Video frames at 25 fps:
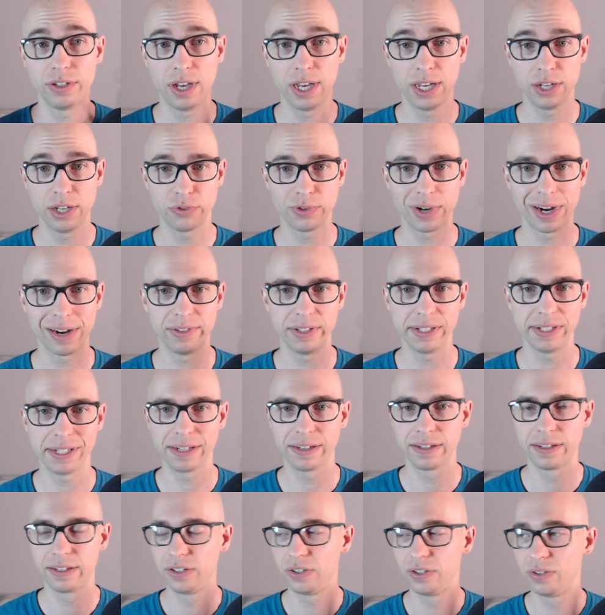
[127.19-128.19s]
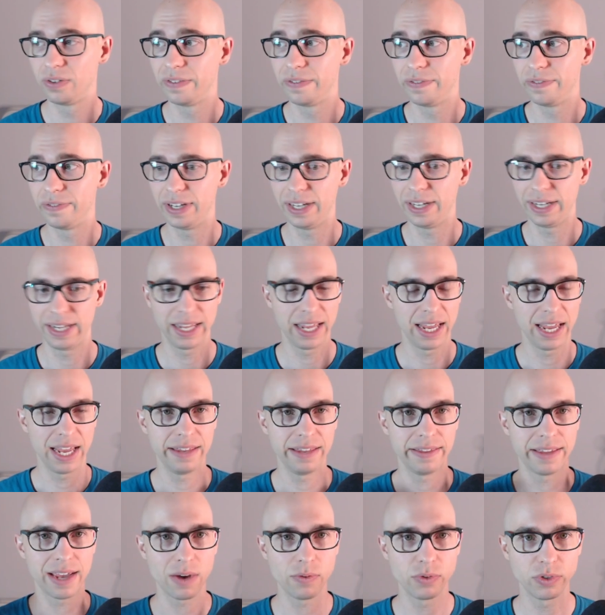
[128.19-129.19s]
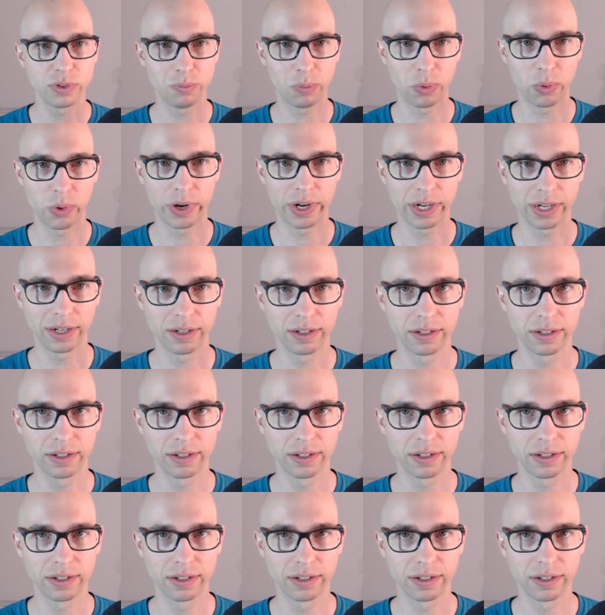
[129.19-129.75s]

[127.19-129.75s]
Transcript: traveling. And that was boring.